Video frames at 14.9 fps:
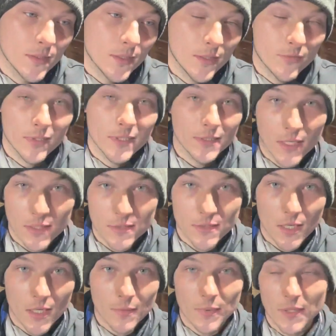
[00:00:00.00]
It really does
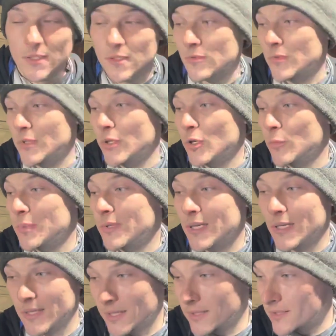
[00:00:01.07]
suck, because I was really hoping I
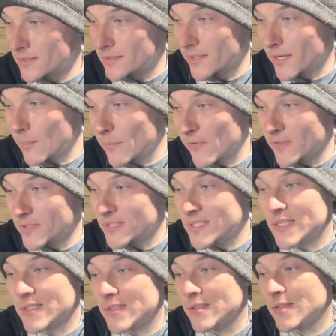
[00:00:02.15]
could get this thing up for the
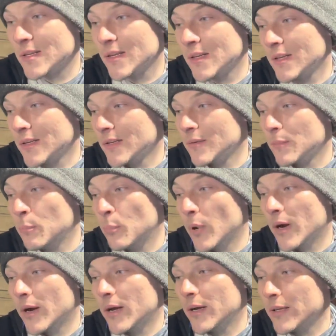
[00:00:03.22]
season,
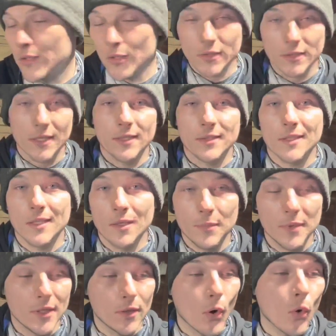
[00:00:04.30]
but it looks like it's going to
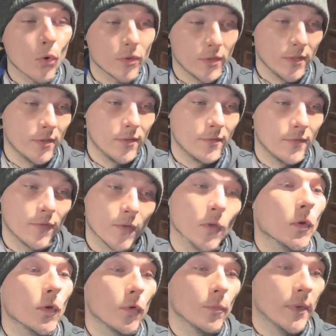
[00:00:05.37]
be halted for a
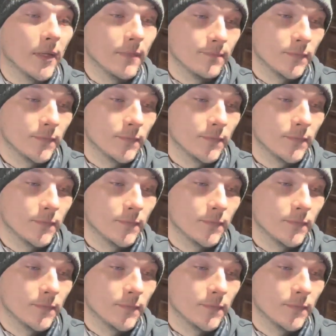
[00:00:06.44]
little bit.